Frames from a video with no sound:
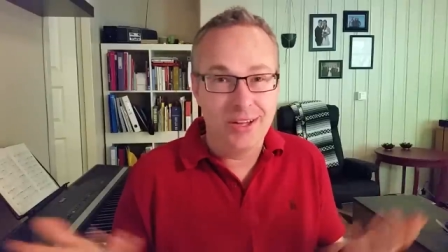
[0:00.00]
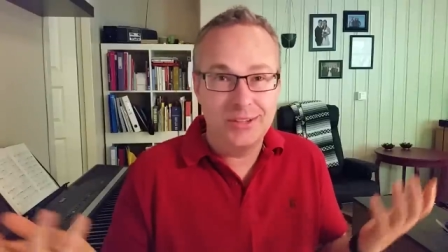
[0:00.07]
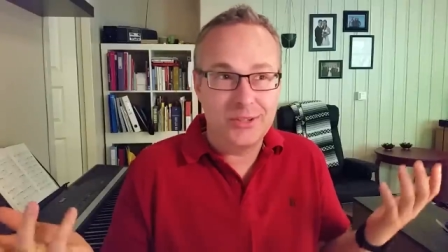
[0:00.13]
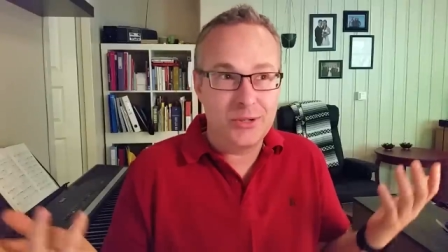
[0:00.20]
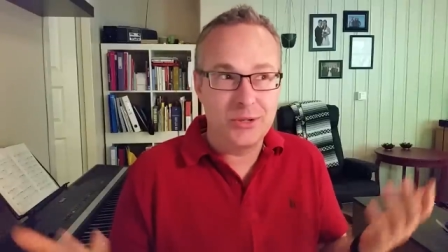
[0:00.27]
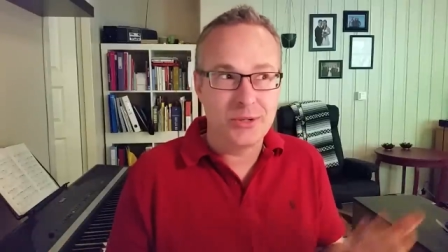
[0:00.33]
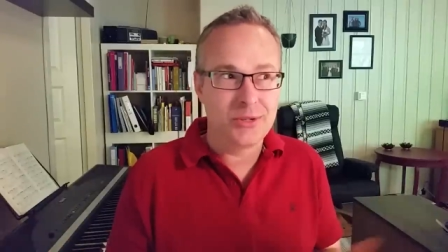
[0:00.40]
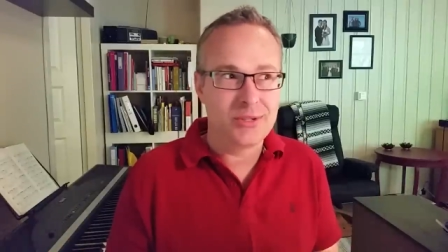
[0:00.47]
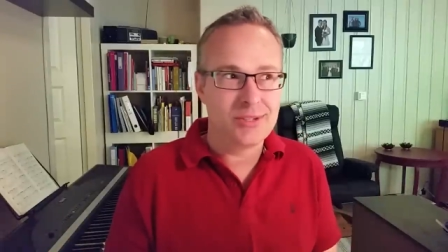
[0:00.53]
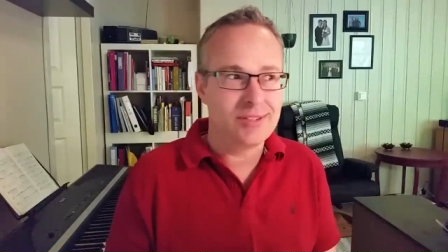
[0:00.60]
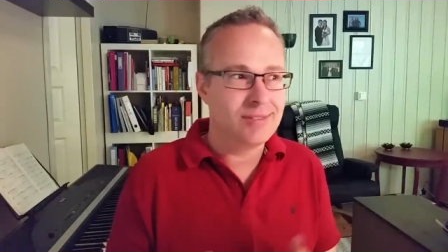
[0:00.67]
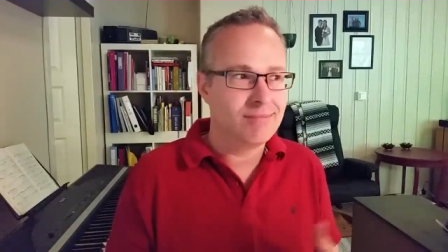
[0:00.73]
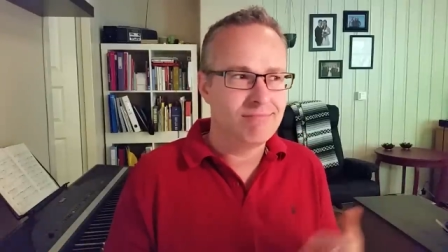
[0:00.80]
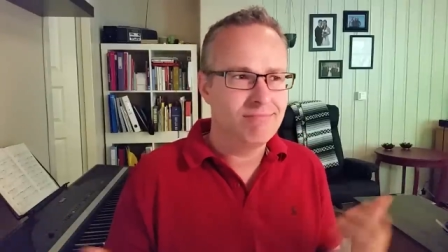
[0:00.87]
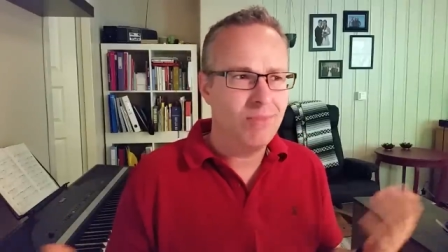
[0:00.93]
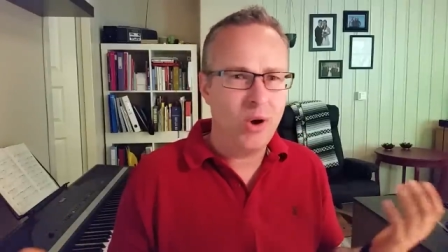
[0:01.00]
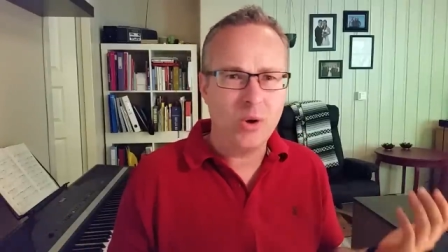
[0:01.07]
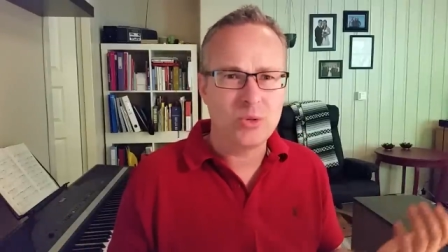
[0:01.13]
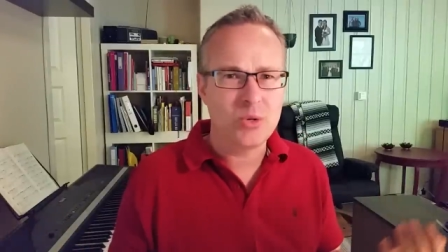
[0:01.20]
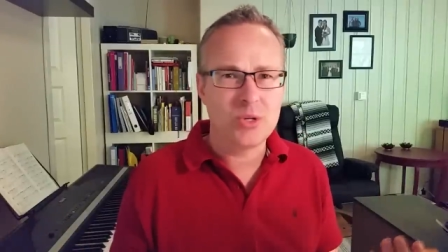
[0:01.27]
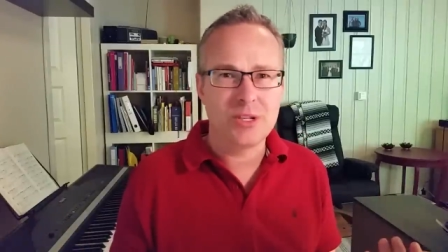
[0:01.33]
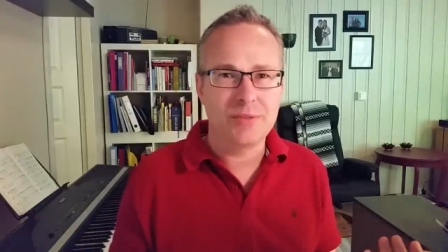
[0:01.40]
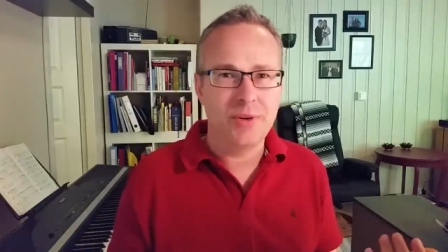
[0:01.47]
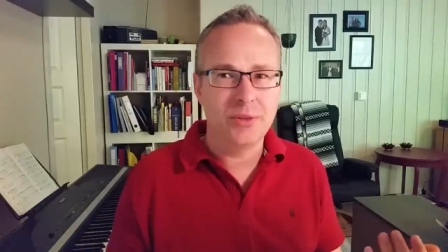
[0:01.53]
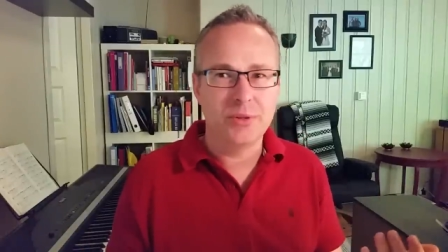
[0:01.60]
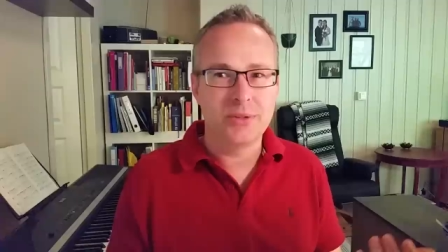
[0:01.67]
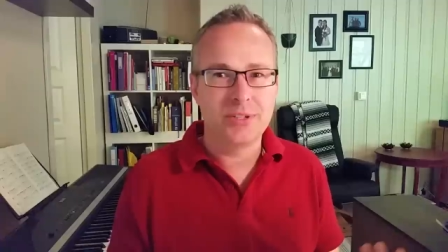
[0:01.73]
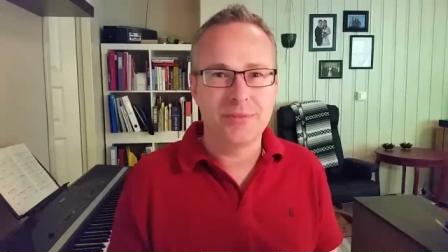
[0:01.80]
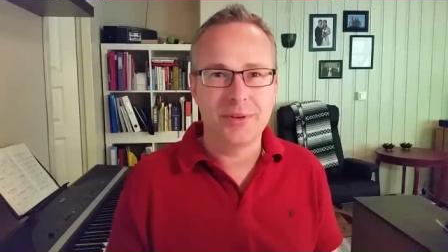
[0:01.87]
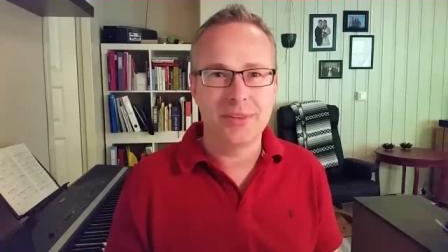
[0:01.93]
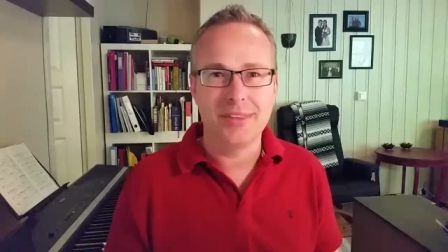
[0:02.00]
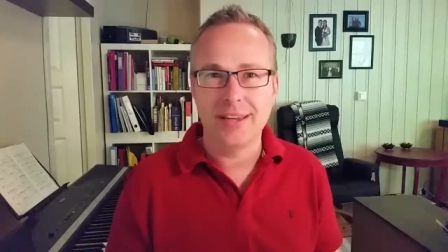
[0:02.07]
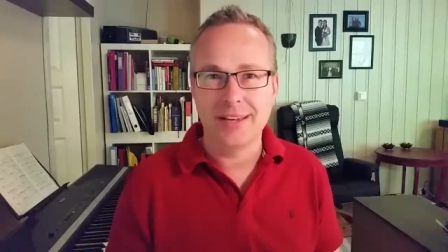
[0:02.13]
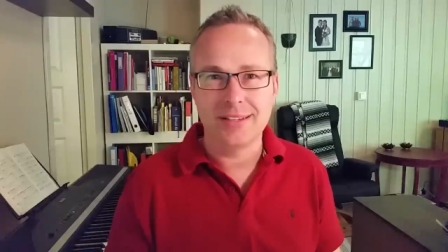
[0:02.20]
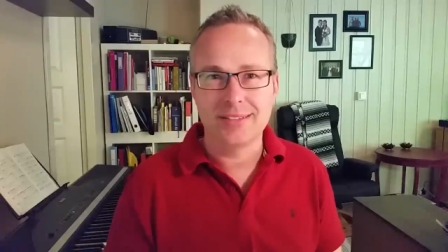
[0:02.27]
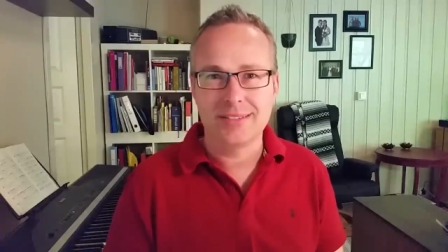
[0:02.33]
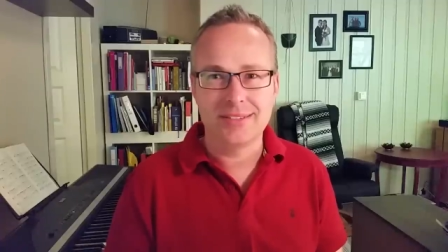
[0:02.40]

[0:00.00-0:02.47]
hunters and all sorts of other different things.